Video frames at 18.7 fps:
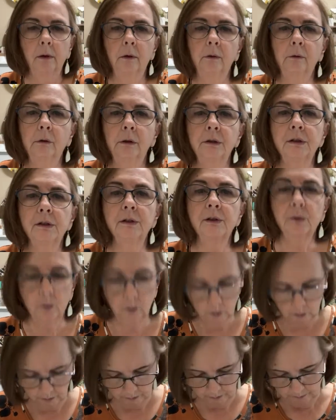which is
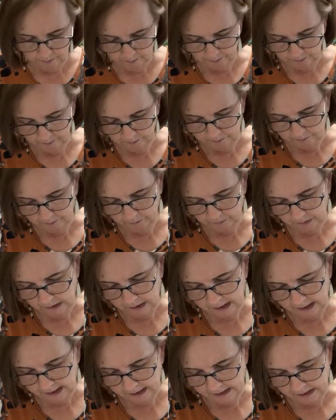cool.
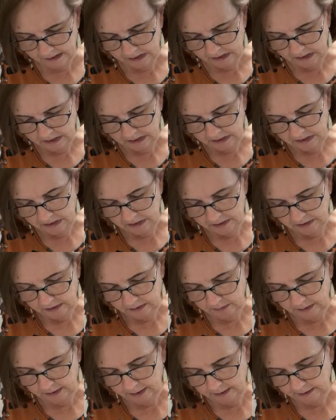Okay, so I'm
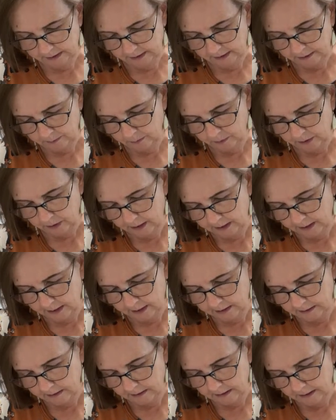going to get this put
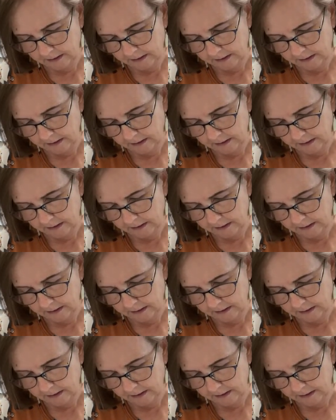on.